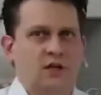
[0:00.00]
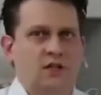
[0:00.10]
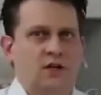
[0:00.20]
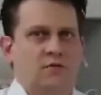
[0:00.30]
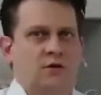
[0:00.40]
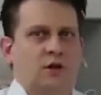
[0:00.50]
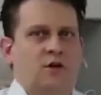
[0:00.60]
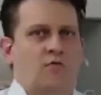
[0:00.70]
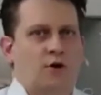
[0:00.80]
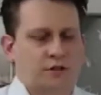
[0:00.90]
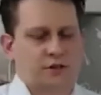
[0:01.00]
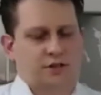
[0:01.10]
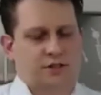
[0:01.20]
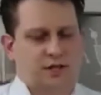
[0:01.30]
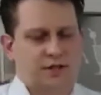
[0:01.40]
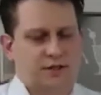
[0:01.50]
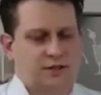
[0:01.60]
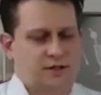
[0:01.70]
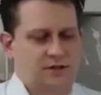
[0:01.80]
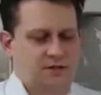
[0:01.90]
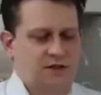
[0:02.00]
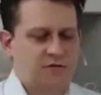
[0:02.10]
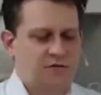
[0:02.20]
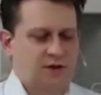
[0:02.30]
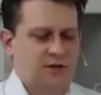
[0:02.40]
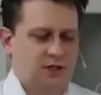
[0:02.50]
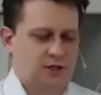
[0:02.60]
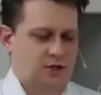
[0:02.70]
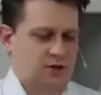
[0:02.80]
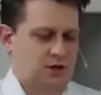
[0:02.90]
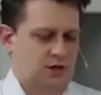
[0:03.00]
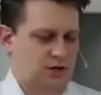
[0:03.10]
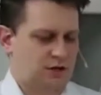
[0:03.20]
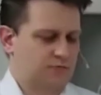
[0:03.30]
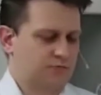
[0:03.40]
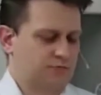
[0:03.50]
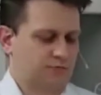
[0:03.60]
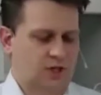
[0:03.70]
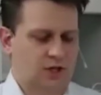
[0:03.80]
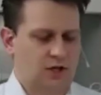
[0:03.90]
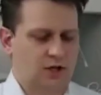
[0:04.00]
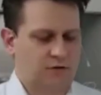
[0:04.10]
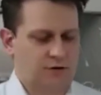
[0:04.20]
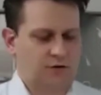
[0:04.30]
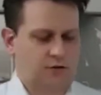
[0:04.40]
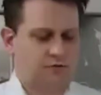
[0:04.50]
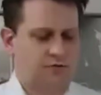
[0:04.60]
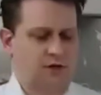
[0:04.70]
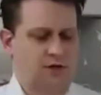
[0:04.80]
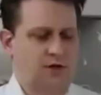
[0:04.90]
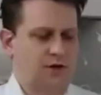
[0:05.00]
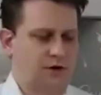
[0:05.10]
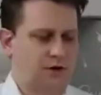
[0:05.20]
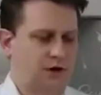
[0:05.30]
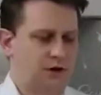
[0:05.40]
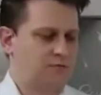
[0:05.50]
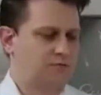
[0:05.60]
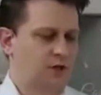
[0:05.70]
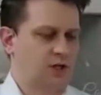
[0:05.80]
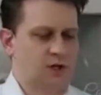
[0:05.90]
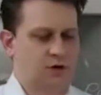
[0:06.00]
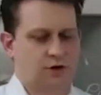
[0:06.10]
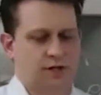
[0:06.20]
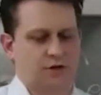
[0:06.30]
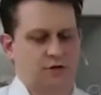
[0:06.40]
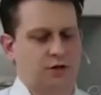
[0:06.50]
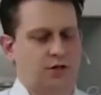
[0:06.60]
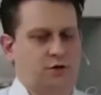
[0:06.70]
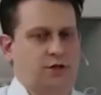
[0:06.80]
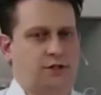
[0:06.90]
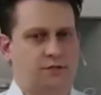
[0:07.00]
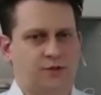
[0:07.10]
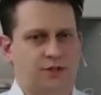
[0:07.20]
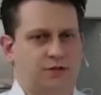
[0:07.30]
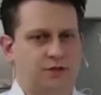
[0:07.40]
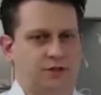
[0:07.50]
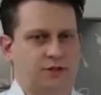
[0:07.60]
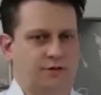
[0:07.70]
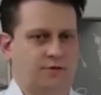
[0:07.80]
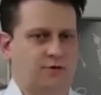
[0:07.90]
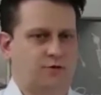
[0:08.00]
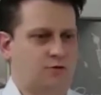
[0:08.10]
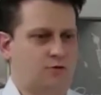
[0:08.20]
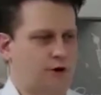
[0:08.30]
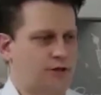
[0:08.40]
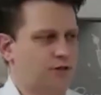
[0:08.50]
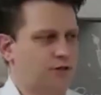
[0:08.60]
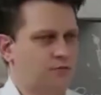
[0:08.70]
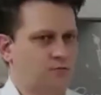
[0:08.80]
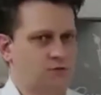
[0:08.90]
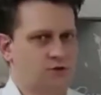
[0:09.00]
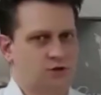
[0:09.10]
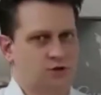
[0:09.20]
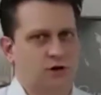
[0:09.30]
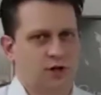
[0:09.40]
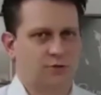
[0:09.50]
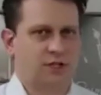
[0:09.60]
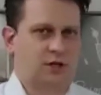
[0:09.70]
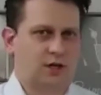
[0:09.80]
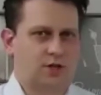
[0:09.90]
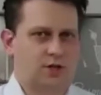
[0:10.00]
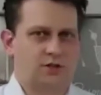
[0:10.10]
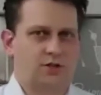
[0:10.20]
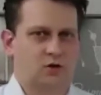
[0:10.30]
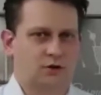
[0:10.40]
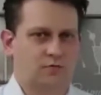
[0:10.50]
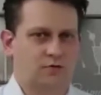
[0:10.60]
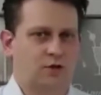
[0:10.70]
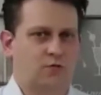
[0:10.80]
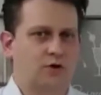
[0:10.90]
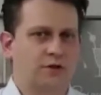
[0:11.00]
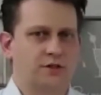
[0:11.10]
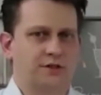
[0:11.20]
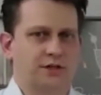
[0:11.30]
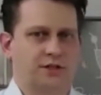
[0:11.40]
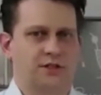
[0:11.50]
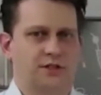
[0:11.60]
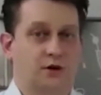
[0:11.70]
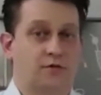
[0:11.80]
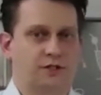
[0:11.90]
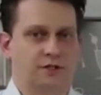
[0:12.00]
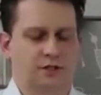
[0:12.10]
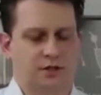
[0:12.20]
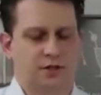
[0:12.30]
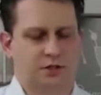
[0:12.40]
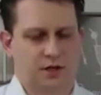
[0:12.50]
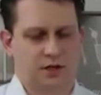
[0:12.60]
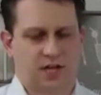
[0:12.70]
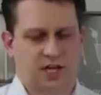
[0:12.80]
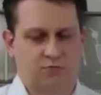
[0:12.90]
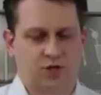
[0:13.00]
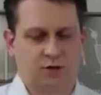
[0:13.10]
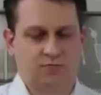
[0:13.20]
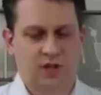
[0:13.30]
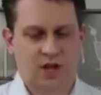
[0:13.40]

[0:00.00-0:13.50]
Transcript: Now, voxel size is nothing that you can infinitively increase or decrease. So there's quite strong limitations on what the voxel size of a CT scan can be.